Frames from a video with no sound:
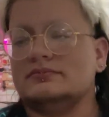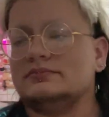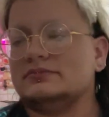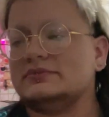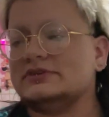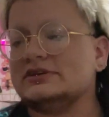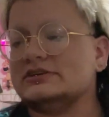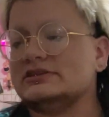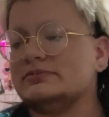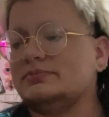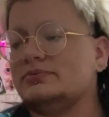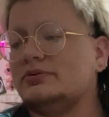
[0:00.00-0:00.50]

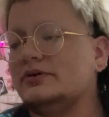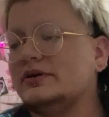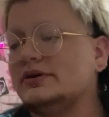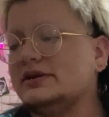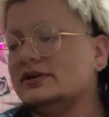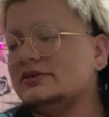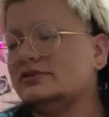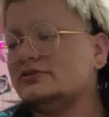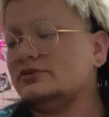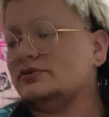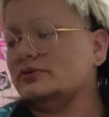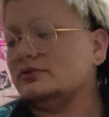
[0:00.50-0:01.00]

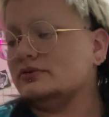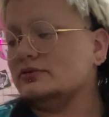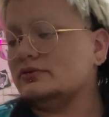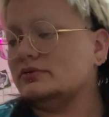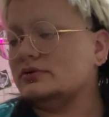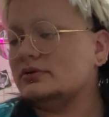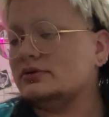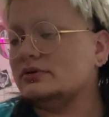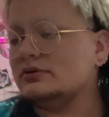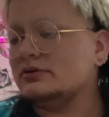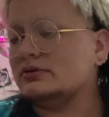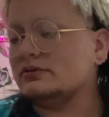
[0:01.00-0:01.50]
disappointed
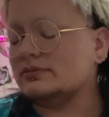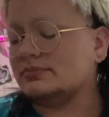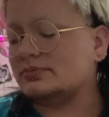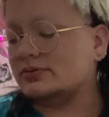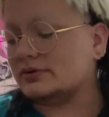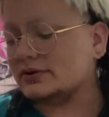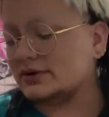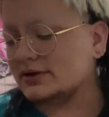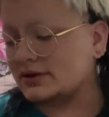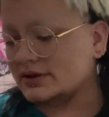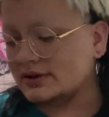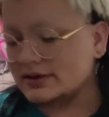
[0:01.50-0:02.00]
to
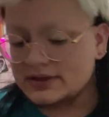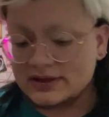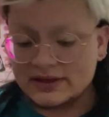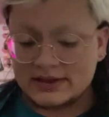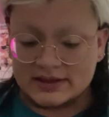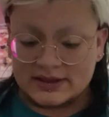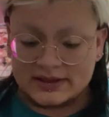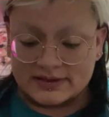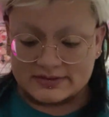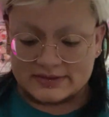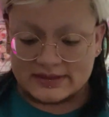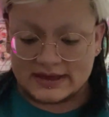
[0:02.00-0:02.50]
report
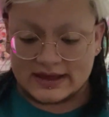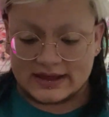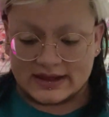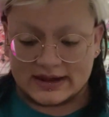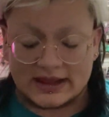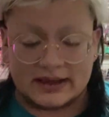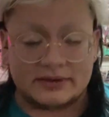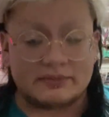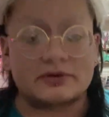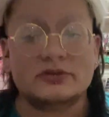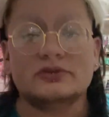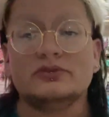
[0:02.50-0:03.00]
that
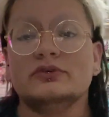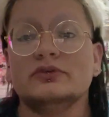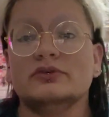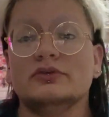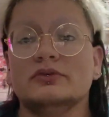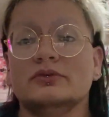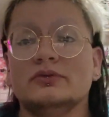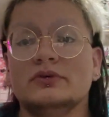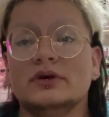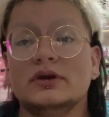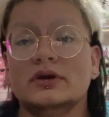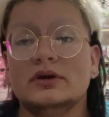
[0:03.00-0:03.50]
I went
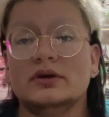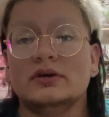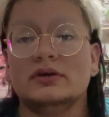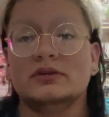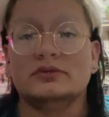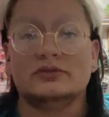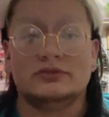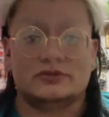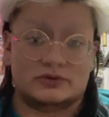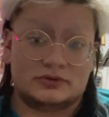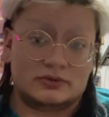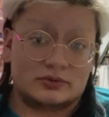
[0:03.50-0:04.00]
to
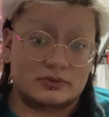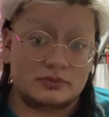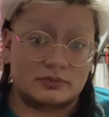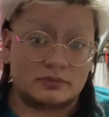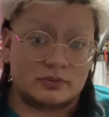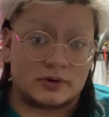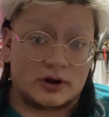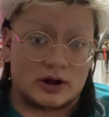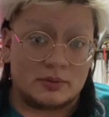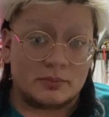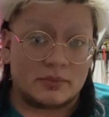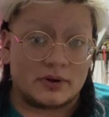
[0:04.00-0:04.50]
2
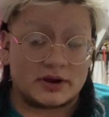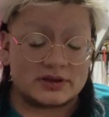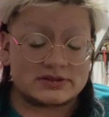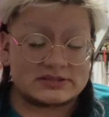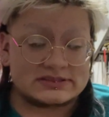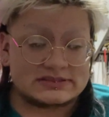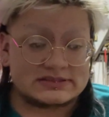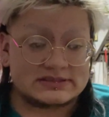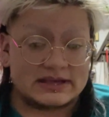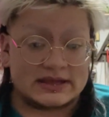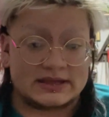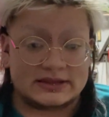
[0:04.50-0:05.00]

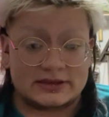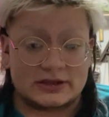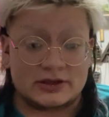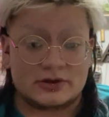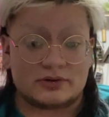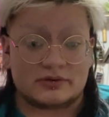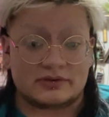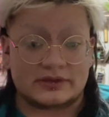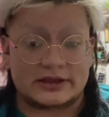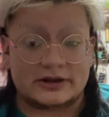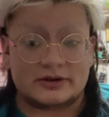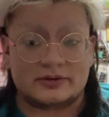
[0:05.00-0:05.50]
Walmarts in the
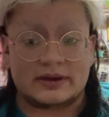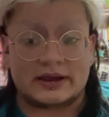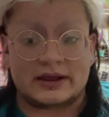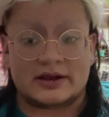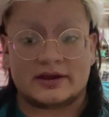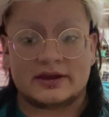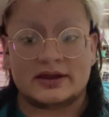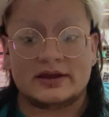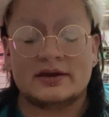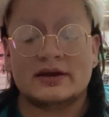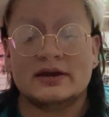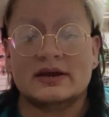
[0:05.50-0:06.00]
Orlando
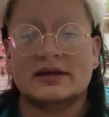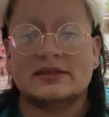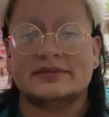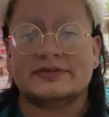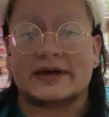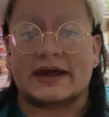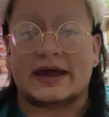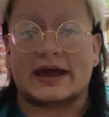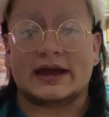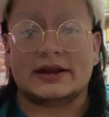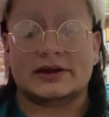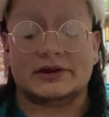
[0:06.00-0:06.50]
area
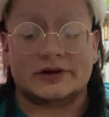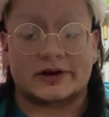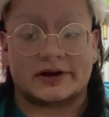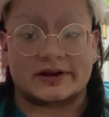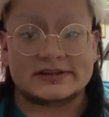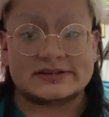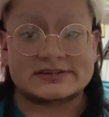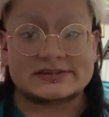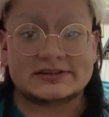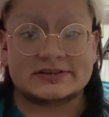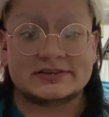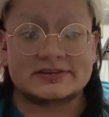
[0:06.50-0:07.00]
that had
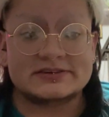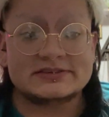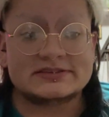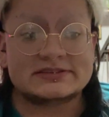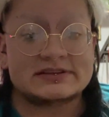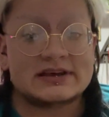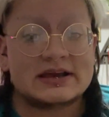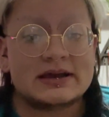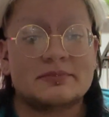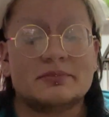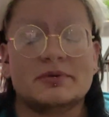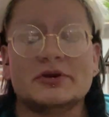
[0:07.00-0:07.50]
garden centers,
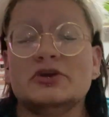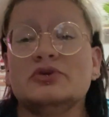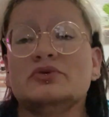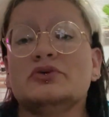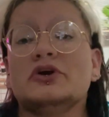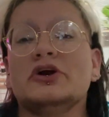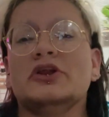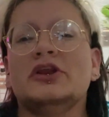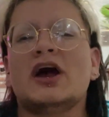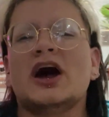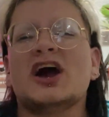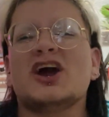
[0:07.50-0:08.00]
but you
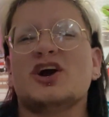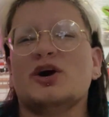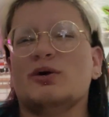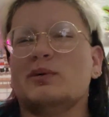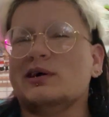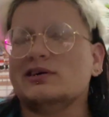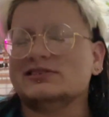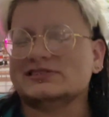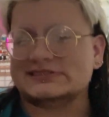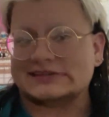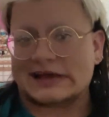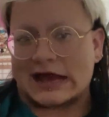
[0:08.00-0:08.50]
could not go
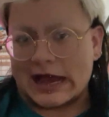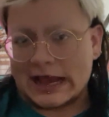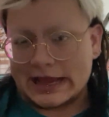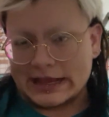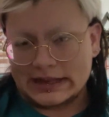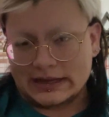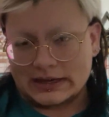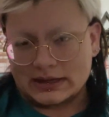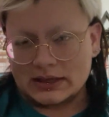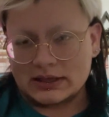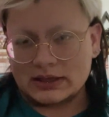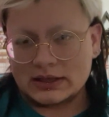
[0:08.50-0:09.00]

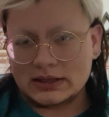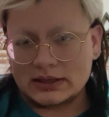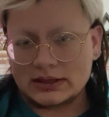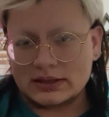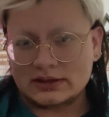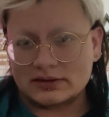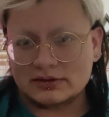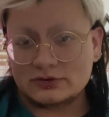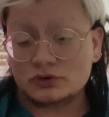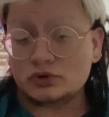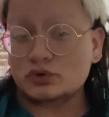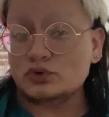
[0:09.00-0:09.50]
outside
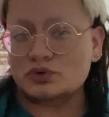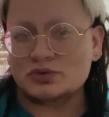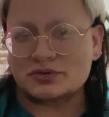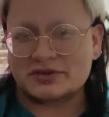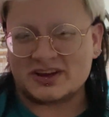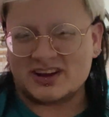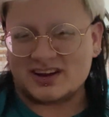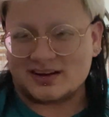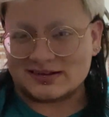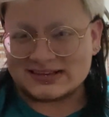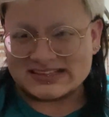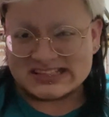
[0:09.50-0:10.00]
to the
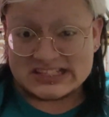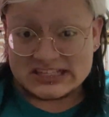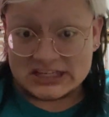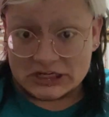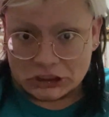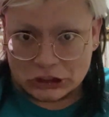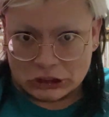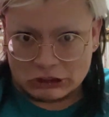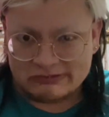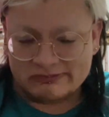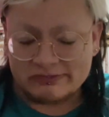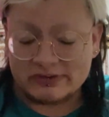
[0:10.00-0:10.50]
garden
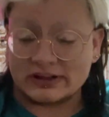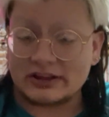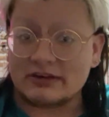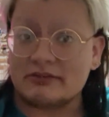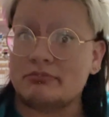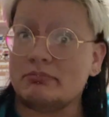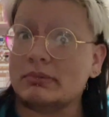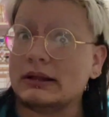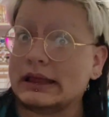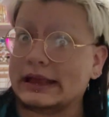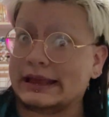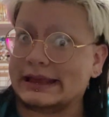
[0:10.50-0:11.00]
center full
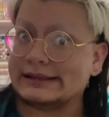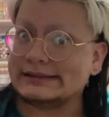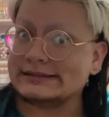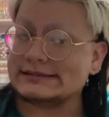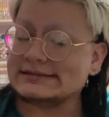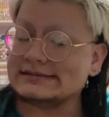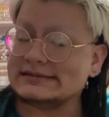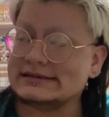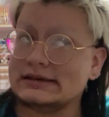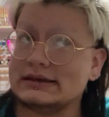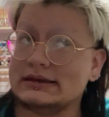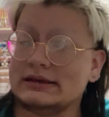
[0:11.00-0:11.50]
of
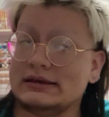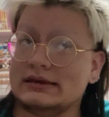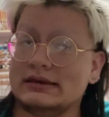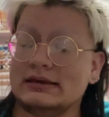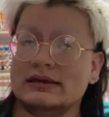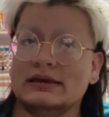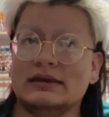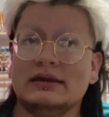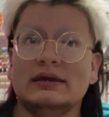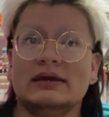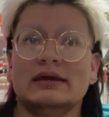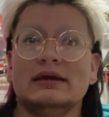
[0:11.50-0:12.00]
plants.
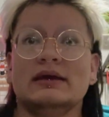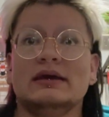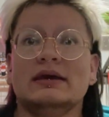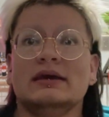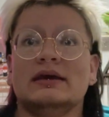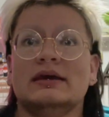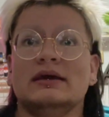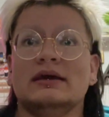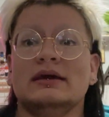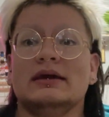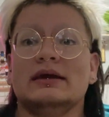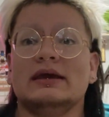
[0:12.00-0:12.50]

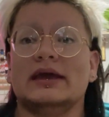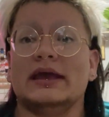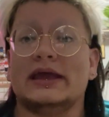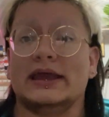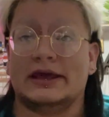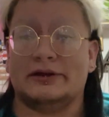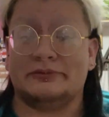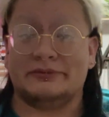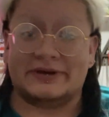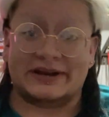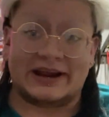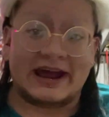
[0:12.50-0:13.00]

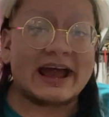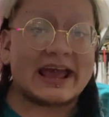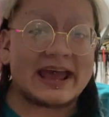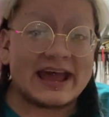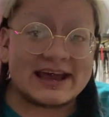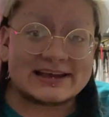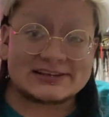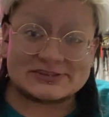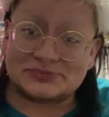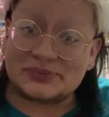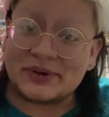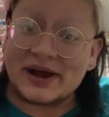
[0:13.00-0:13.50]
And when I
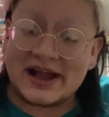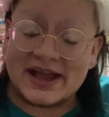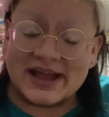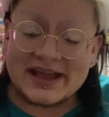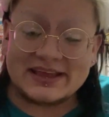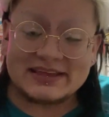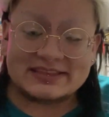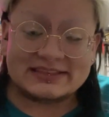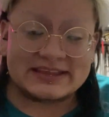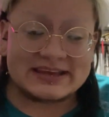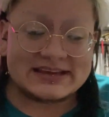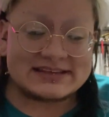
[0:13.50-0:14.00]
asked
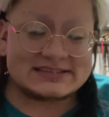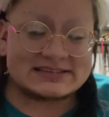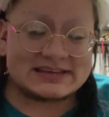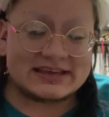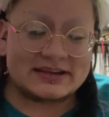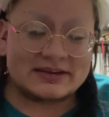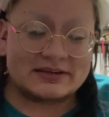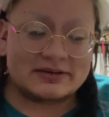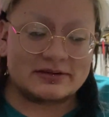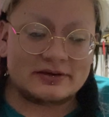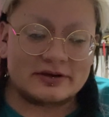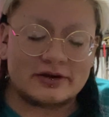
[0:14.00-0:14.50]
why, they
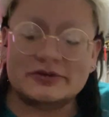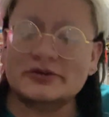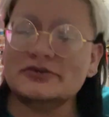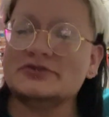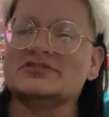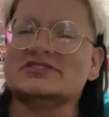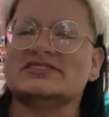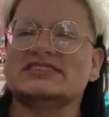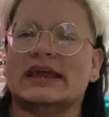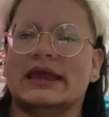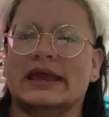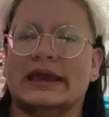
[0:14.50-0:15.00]
said, oh, you
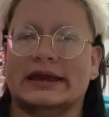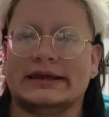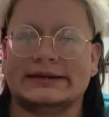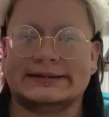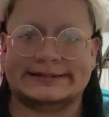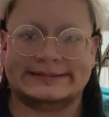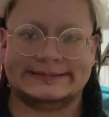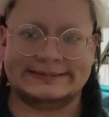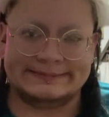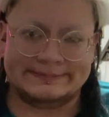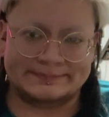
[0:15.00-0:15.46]
just can't.